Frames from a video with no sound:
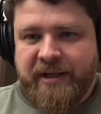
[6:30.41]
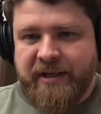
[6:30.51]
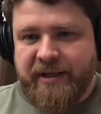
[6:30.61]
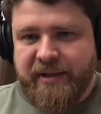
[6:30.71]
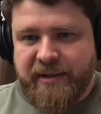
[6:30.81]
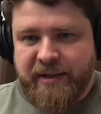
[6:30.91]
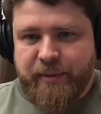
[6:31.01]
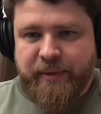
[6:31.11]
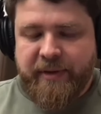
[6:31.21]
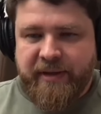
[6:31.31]

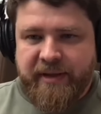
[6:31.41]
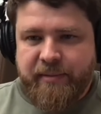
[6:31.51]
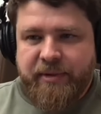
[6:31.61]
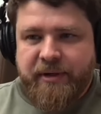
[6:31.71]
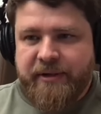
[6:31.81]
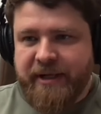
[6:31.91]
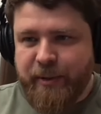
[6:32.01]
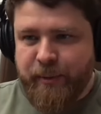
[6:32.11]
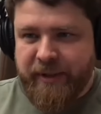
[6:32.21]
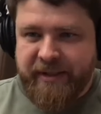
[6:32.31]
Like we think about
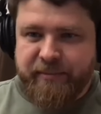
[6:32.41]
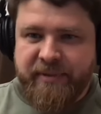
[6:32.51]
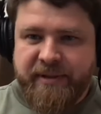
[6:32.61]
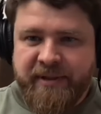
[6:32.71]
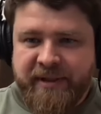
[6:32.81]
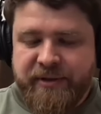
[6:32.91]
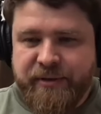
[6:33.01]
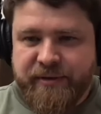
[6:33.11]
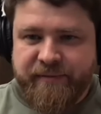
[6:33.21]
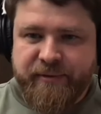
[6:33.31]
how we can be
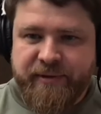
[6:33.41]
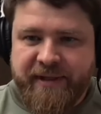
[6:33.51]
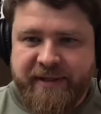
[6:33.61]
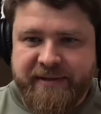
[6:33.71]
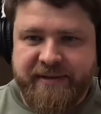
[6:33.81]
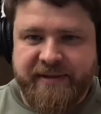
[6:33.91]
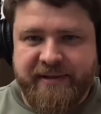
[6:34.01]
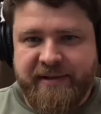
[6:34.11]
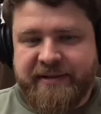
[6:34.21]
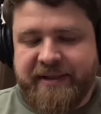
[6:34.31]
useful as